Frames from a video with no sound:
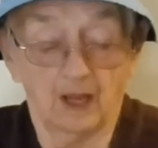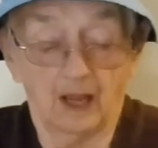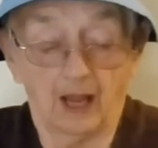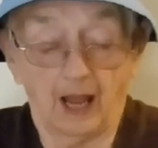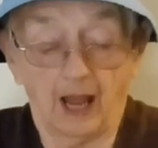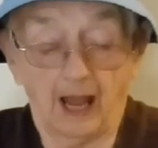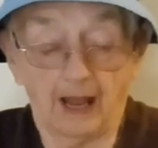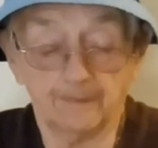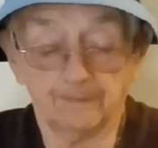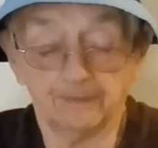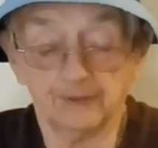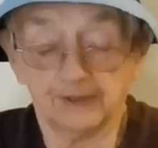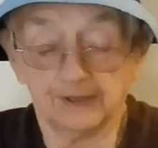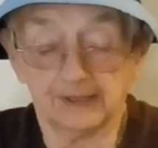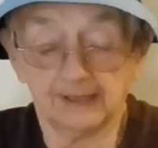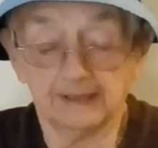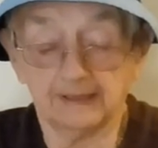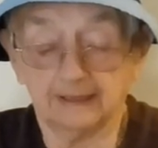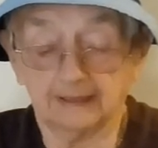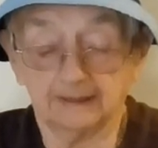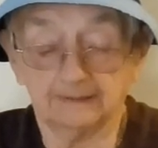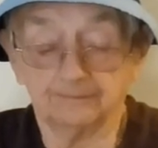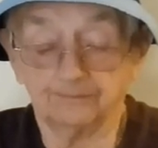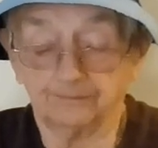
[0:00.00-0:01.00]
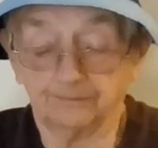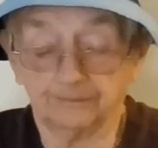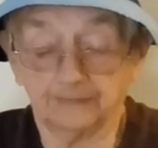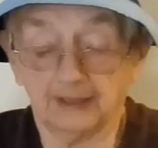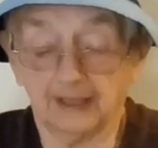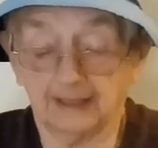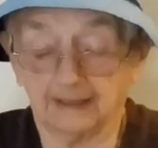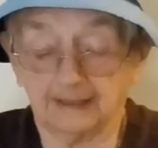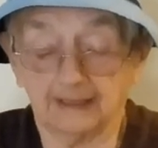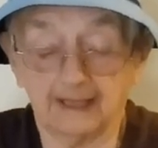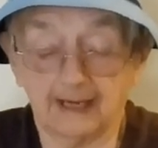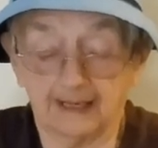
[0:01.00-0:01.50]
Opposite
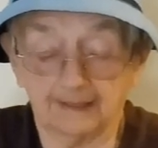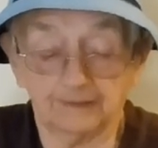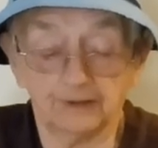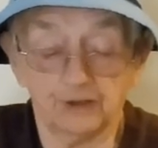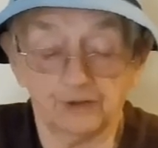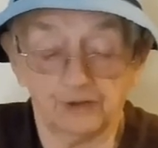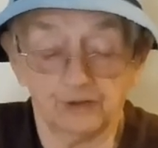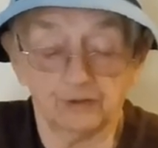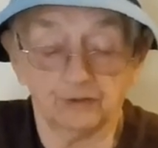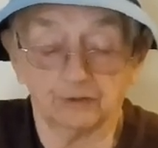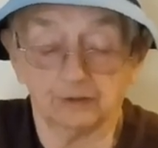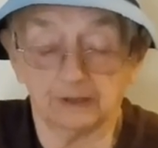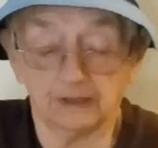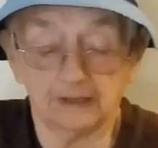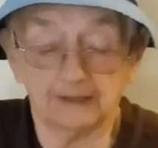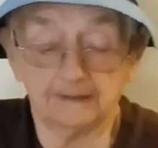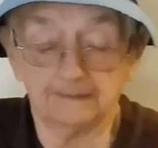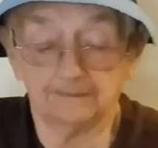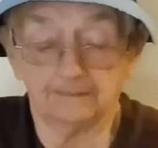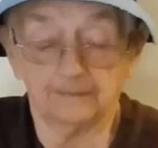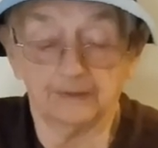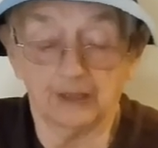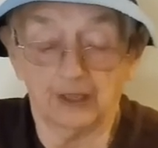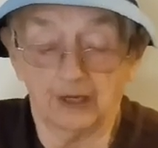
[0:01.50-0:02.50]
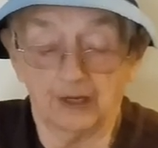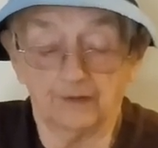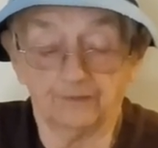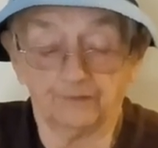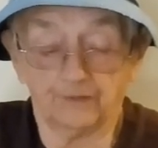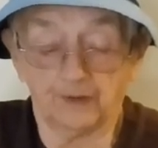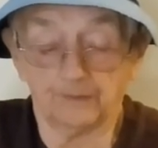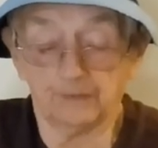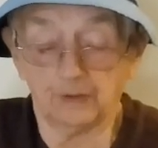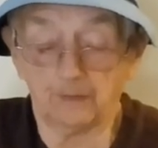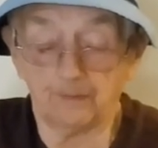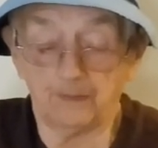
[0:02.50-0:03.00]
and down the street
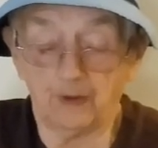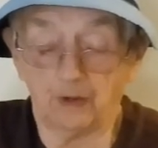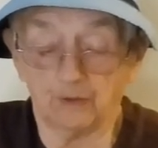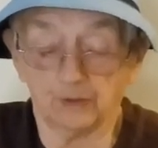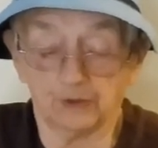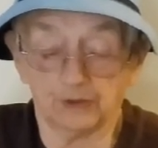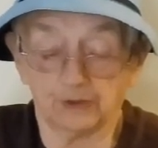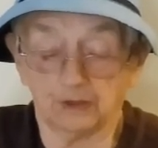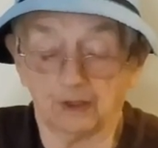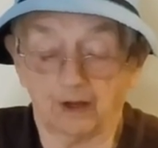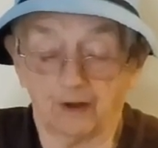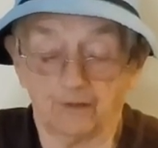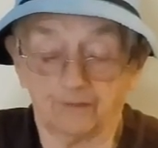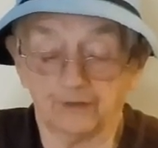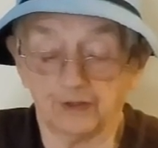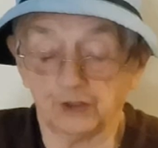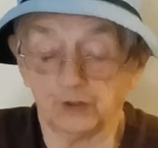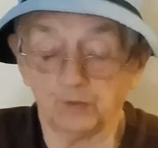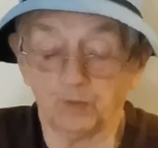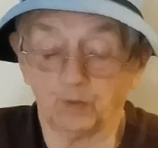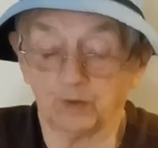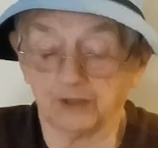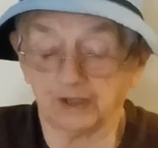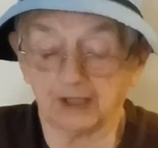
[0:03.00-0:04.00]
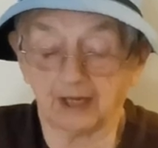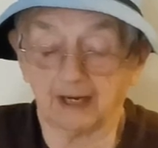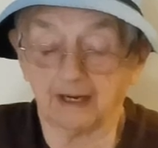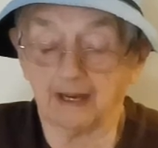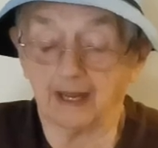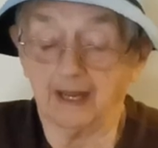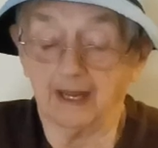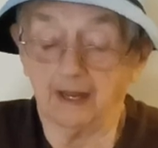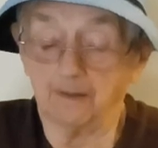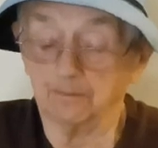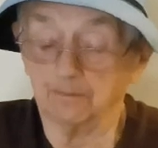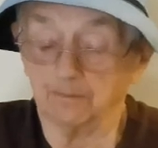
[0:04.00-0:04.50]
from the post office was a
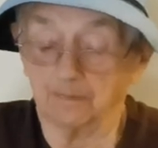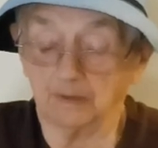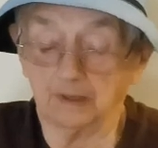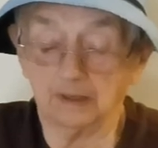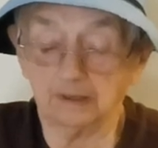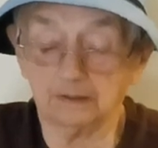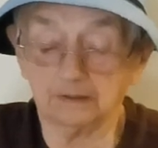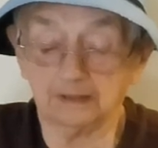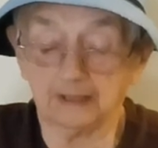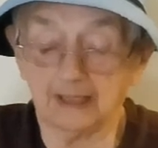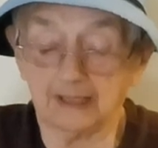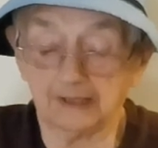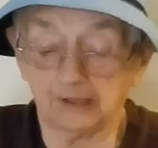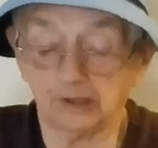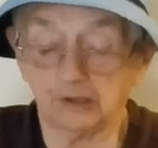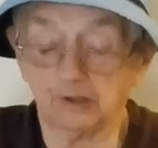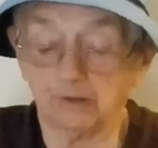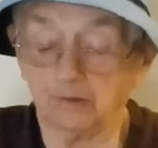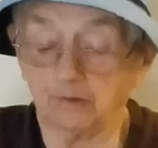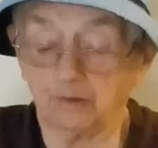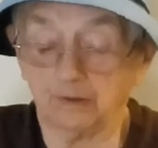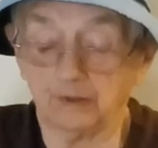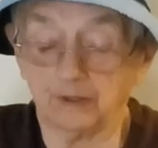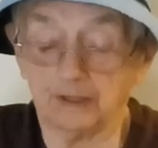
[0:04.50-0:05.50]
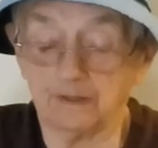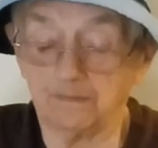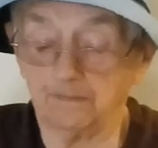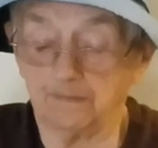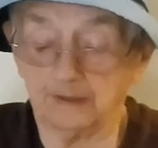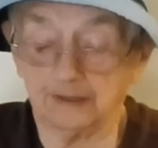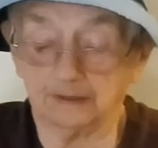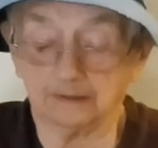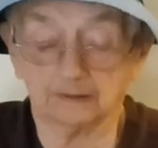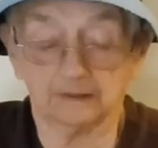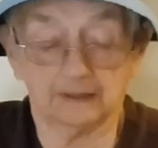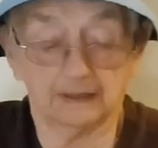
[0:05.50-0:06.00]
multi-story
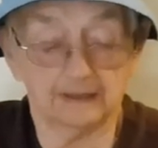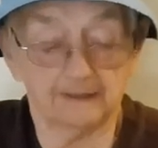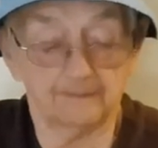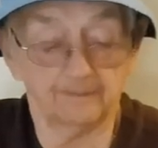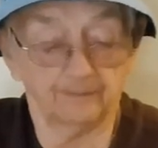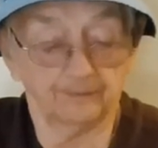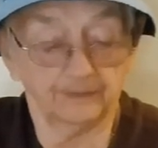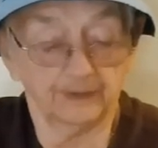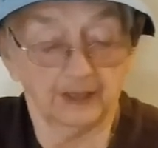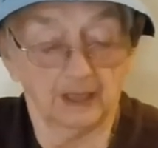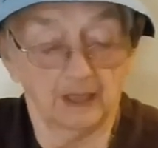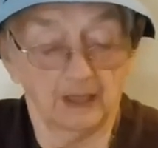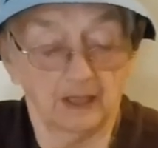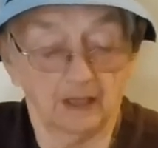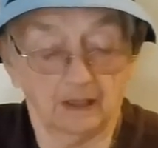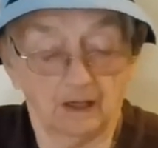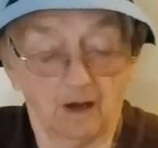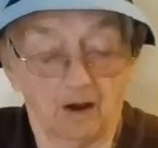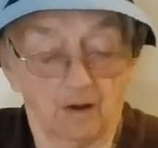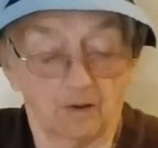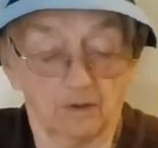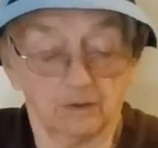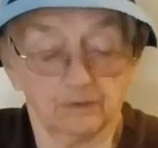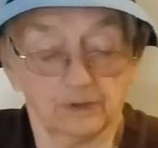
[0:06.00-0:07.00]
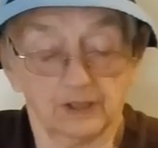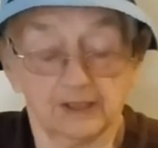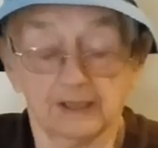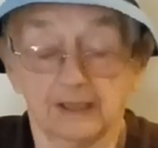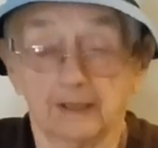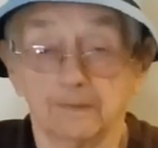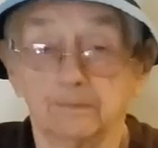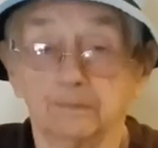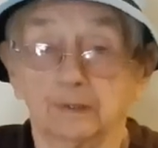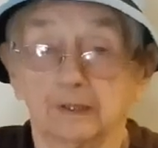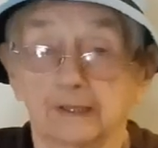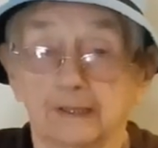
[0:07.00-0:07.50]
building called
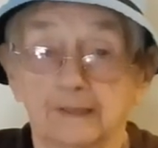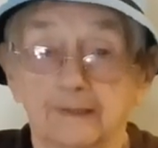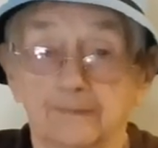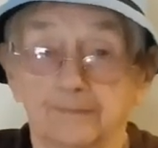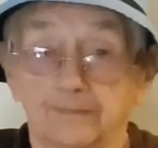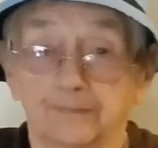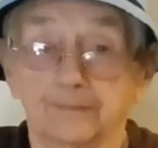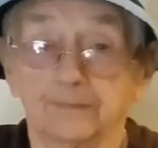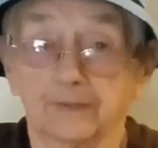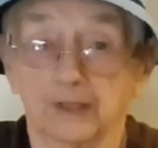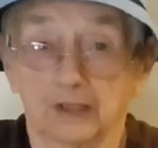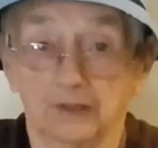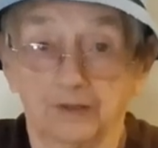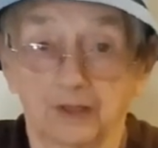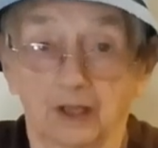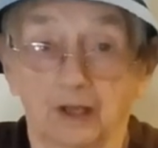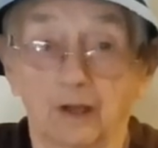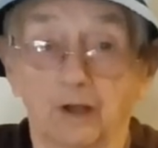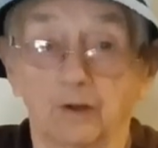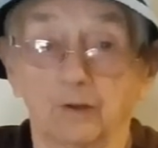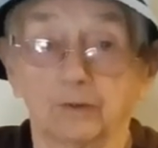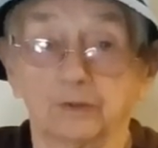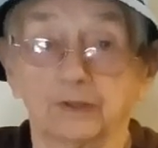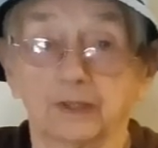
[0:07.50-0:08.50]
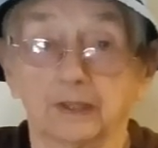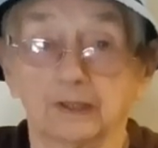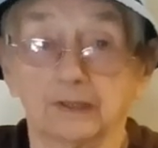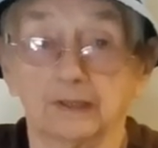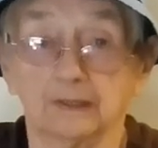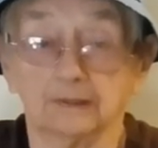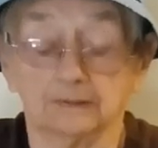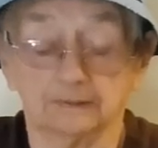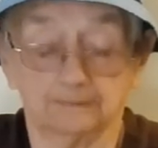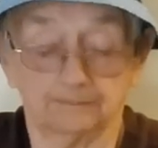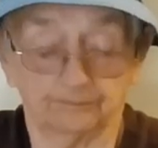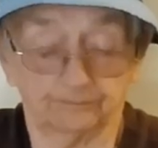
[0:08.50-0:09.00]
simply the
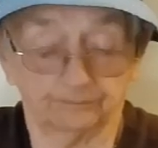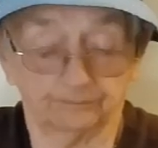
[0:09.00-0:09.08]
hotel.